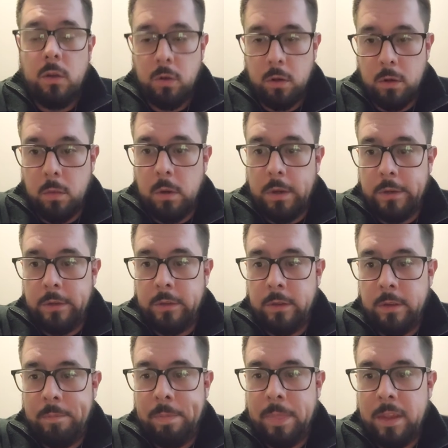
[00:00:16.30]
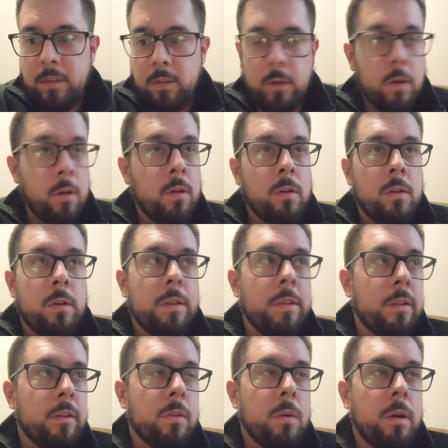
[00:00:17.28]
who it was. So,
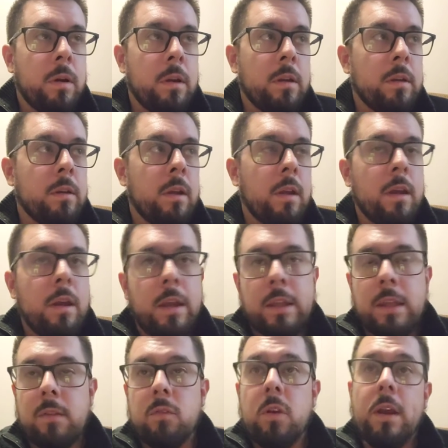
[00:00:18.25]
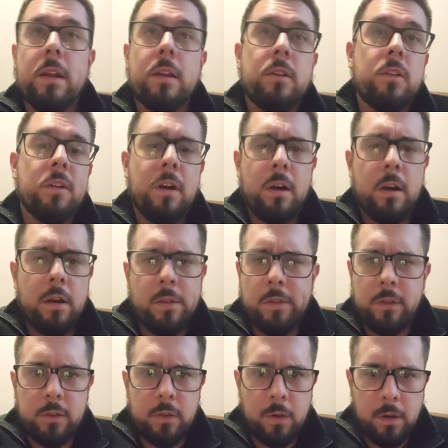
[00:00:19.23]
this one, I give credit to all the
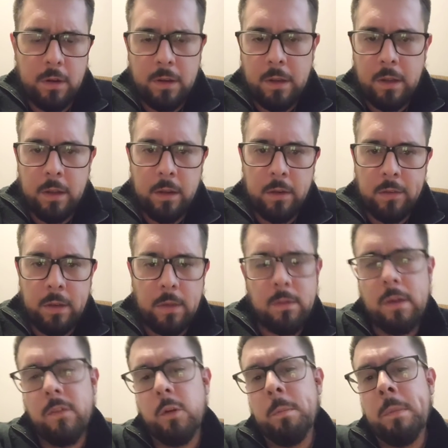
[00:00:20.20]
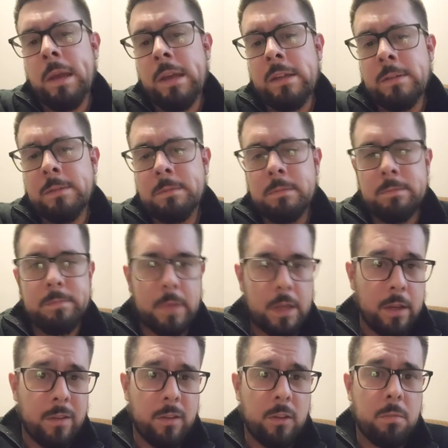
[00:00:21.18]
storytellers I've ever met
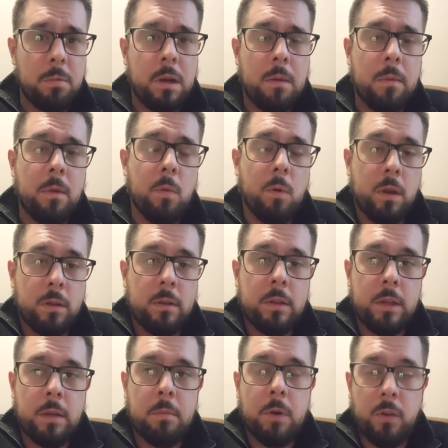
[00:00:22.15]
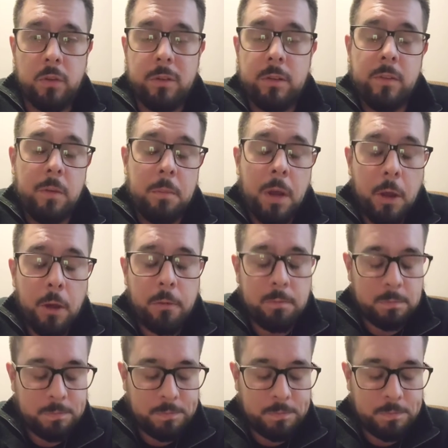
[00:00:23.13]
because it's probably one that most of them know.